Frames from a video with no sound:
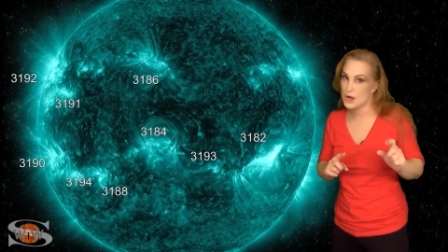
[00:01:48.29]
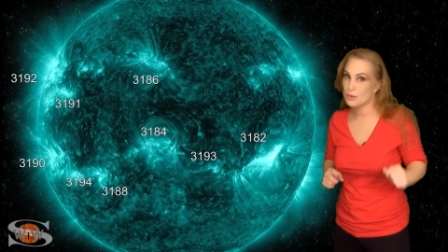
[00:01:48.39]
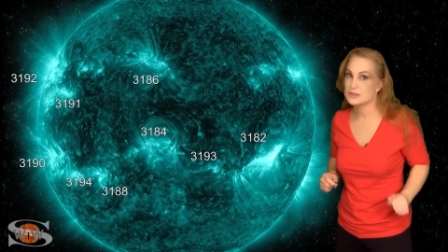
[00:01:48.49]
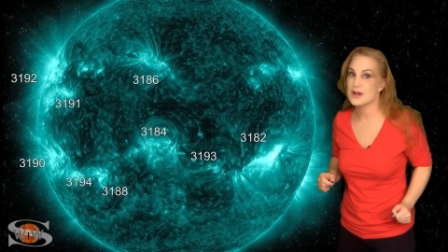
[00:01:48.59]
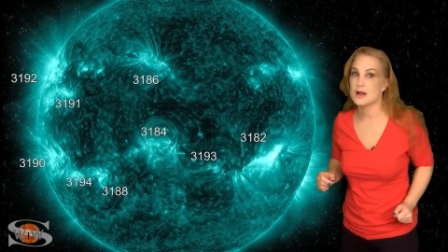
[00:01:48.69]

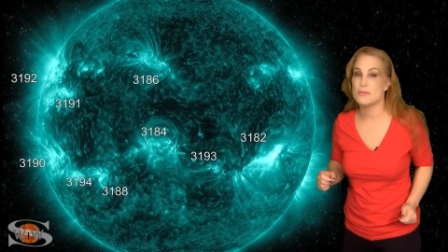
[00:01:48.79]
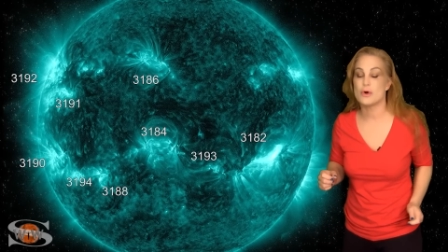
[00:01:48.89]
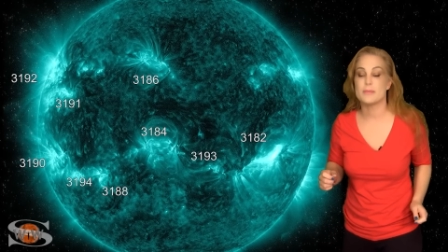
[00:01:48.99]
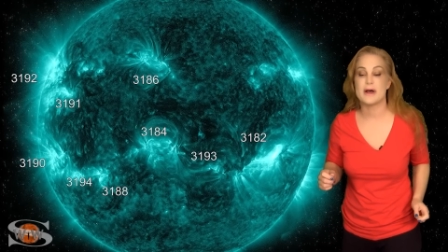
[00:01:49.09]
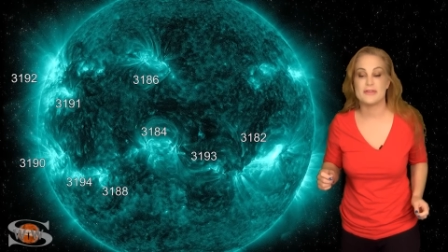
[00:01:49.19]
We'll talk
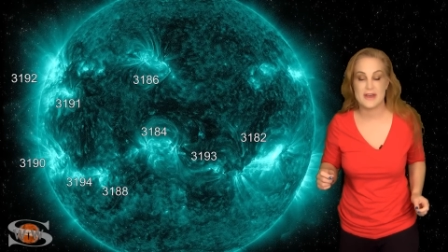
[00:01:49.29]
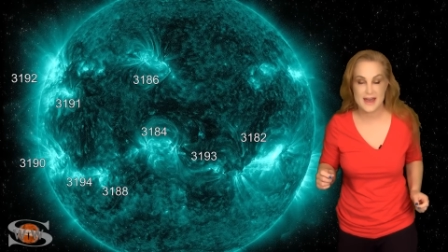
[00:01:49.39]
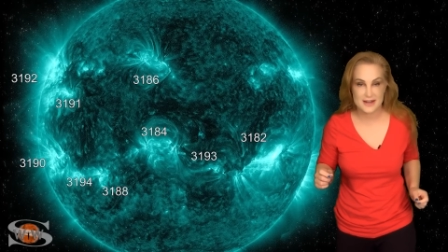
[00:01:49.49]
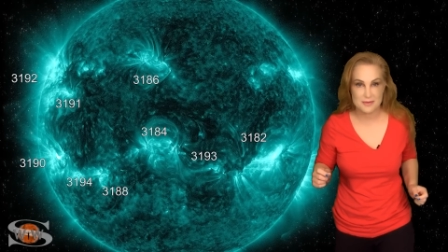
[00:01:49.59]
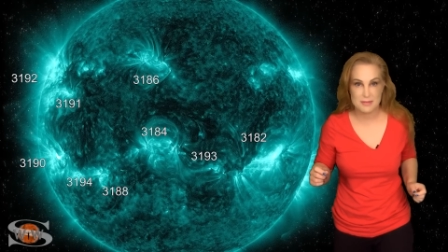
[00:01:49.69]
more about
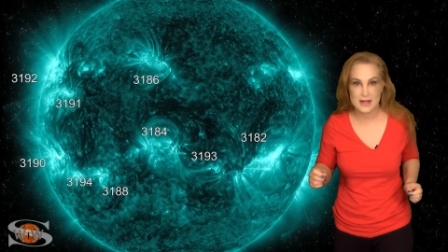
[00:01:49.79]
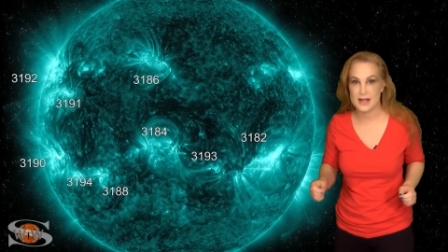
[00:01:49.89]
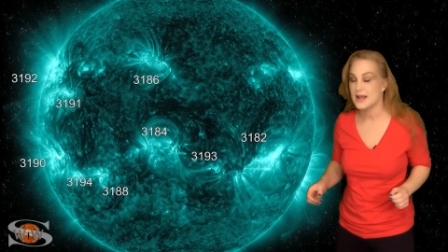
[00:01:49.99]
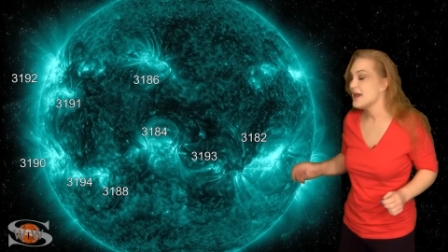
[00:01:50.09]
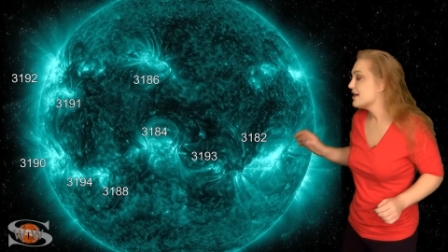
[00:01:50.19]
that in a
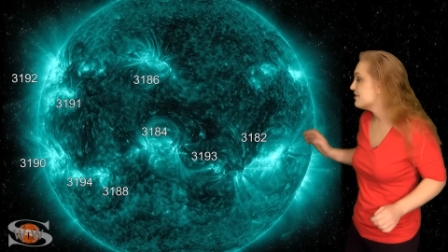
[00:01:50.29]
minute.